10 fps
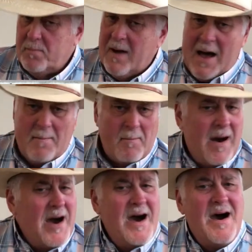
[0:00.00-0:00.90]
my
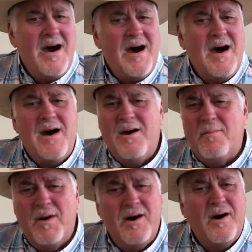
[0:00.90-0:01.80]

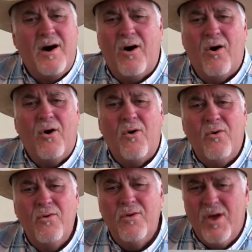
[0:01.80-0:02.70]
mama
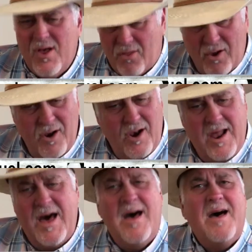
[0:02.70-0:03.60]
on the
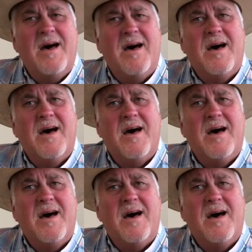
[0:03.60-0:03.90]
line.